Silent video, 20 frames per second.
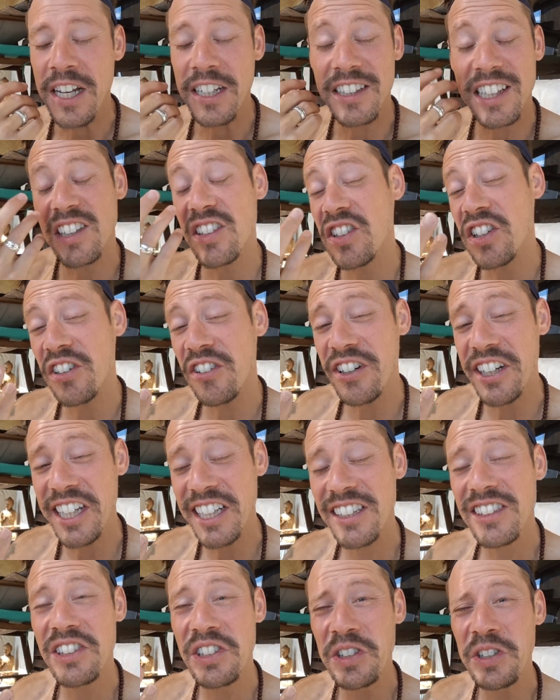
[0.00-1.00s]
since there
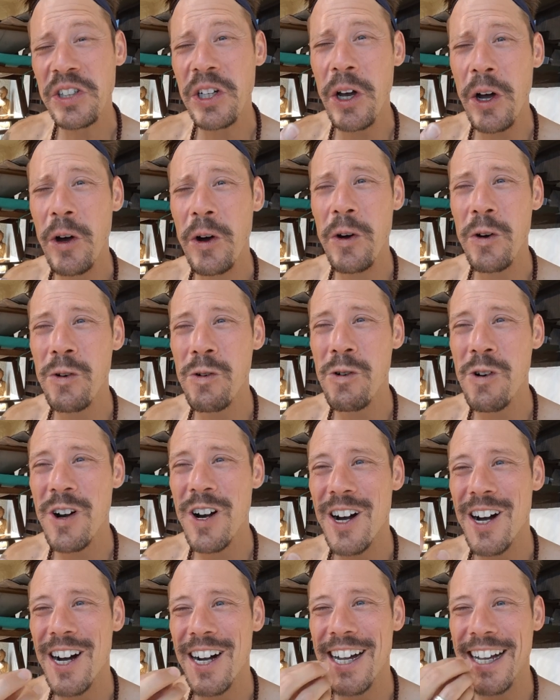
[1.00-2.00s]
is no
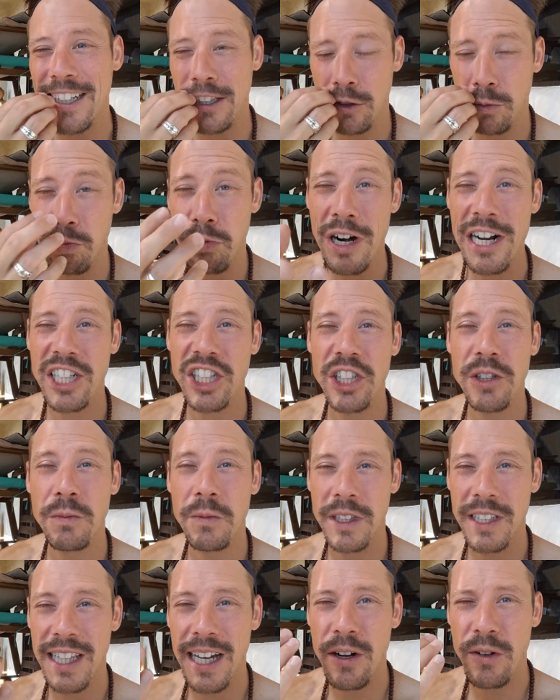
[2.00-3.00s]

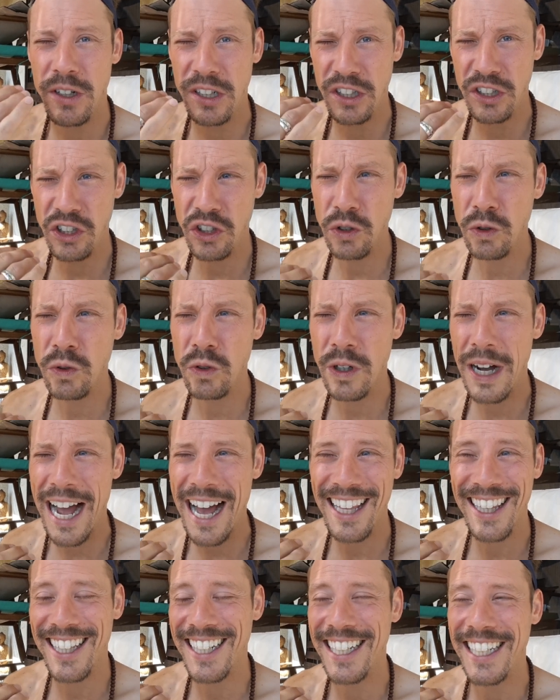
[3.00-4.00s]
expression without a
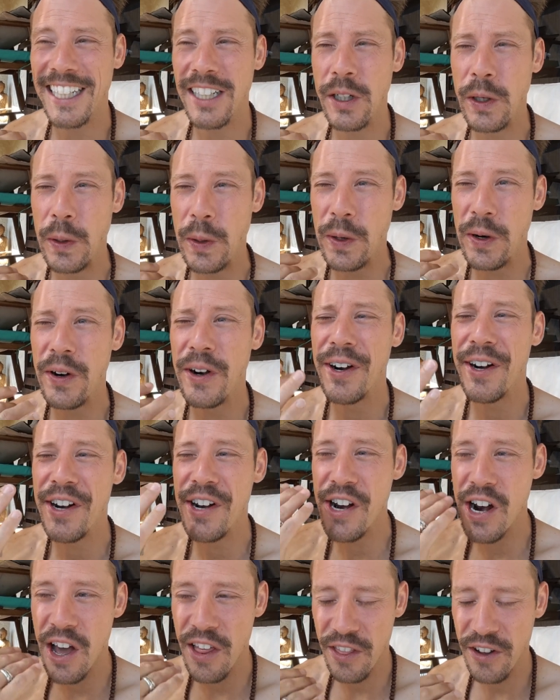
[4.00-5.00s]
duality or
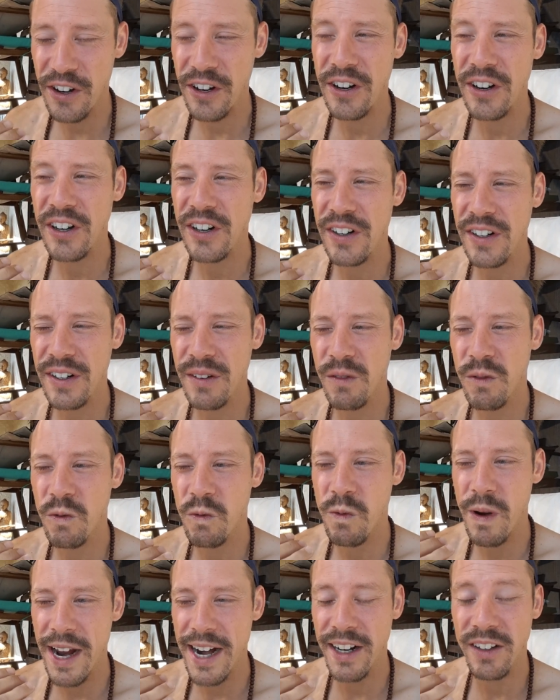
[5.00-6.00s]
another
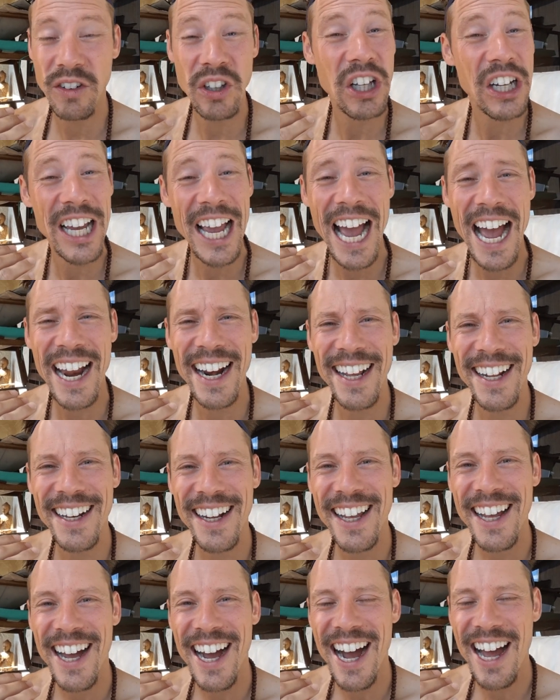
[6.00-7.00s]
way to look at it,
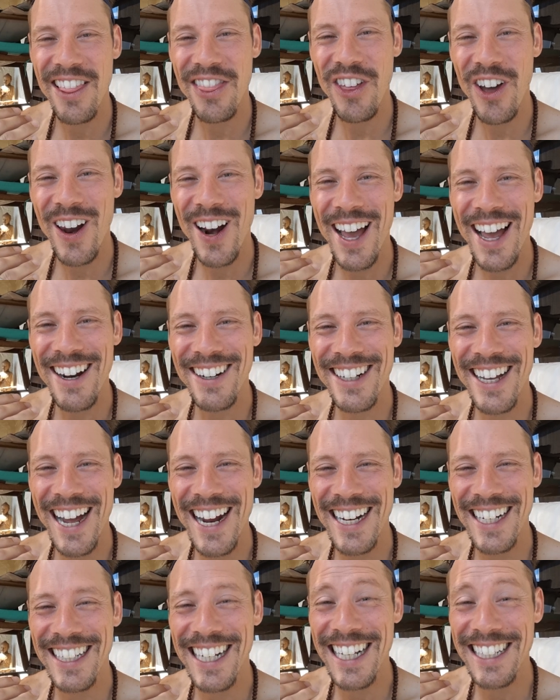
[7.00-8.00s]
I thought I'd
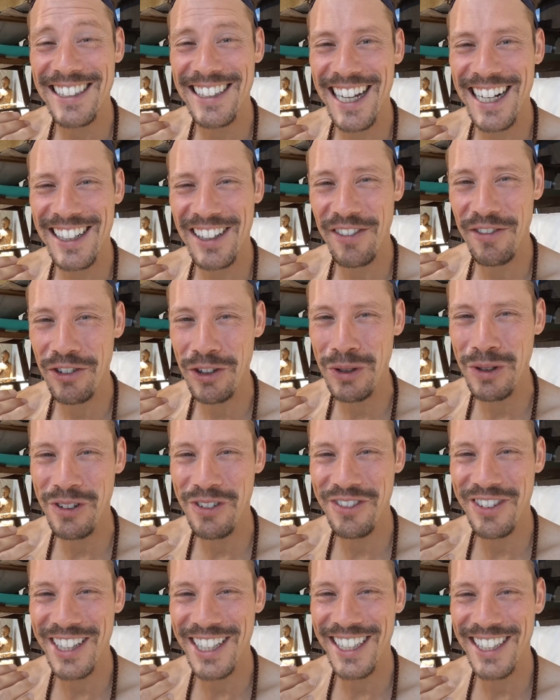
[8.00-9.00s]
kind of dissect a few
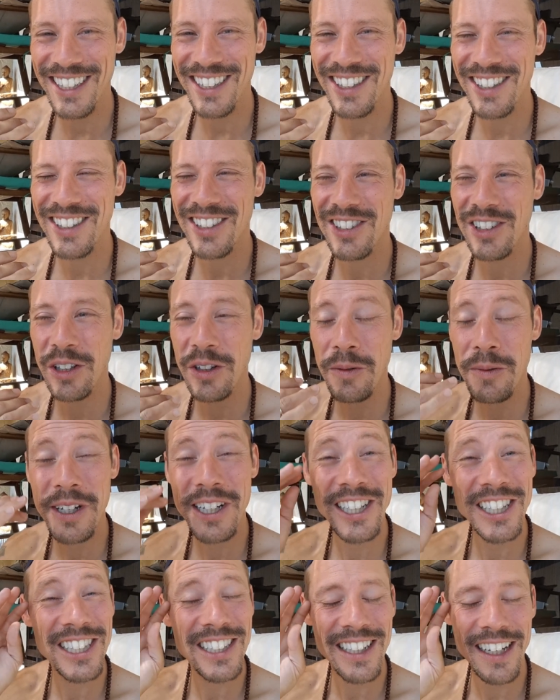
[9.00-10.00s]
of these so that
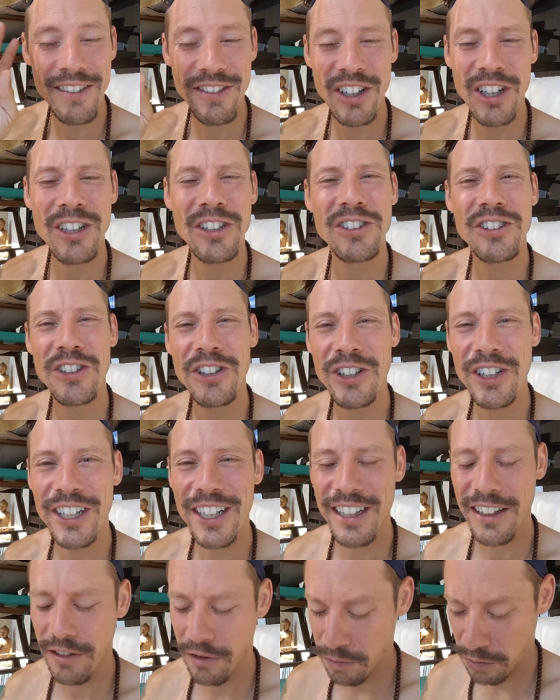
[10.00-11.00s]
we could just have an
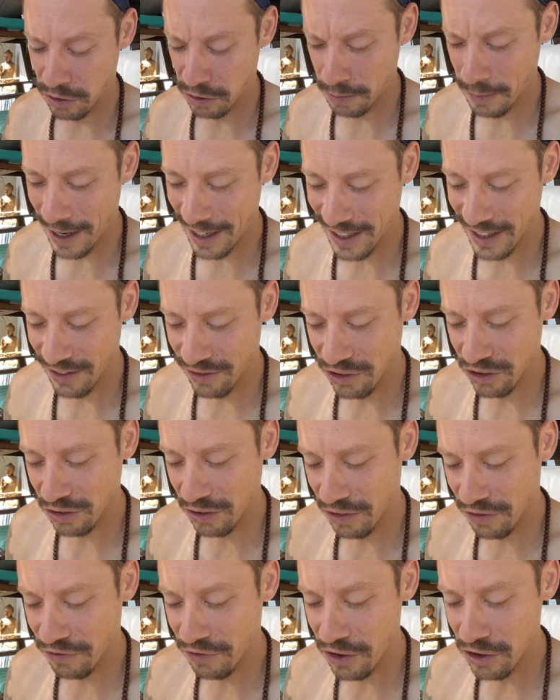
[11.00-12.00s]
alternative perspective.
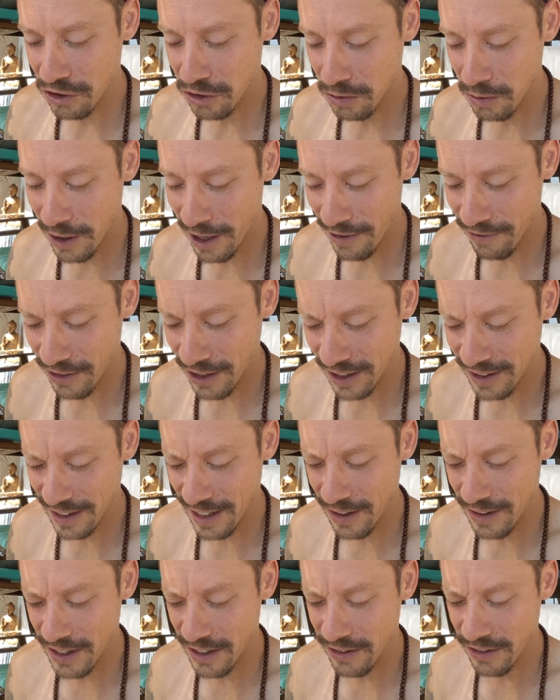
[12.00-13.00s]
So the first one I've got
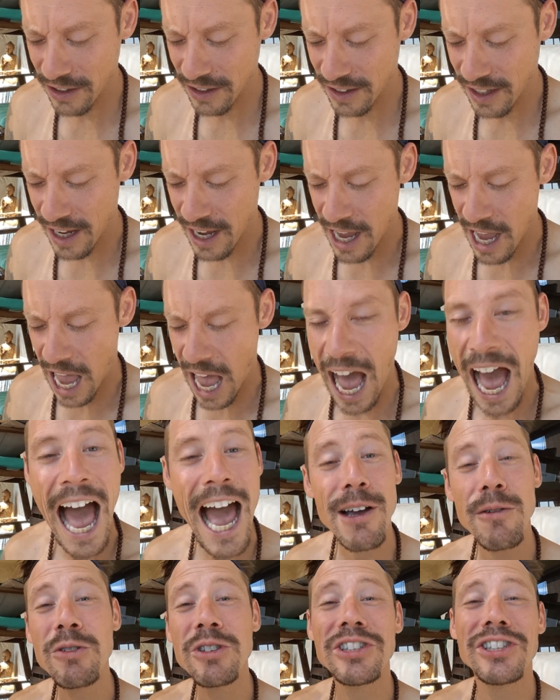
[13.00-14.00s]
down here is,
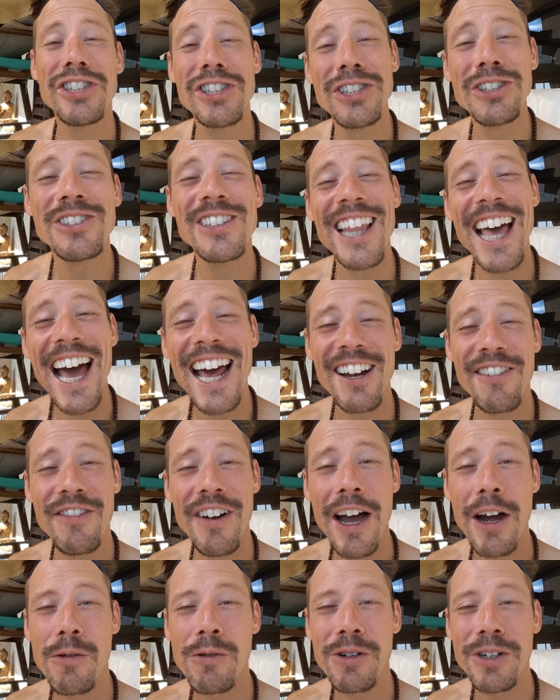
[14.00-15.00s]
I wouldn't do that
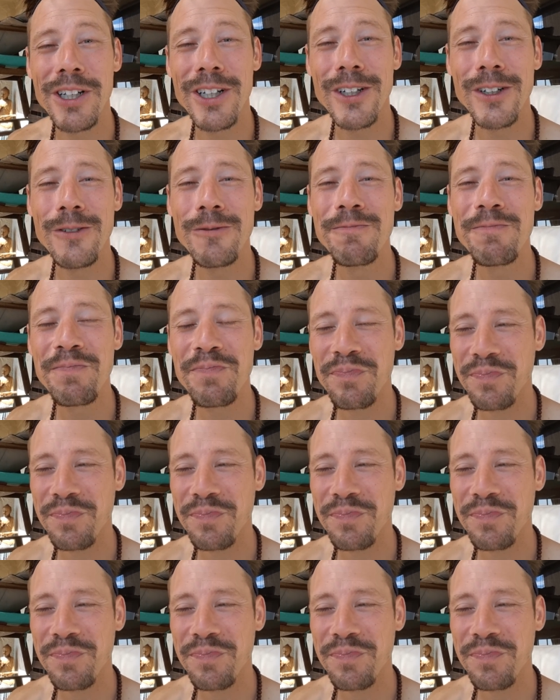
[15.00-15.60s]
if I were you.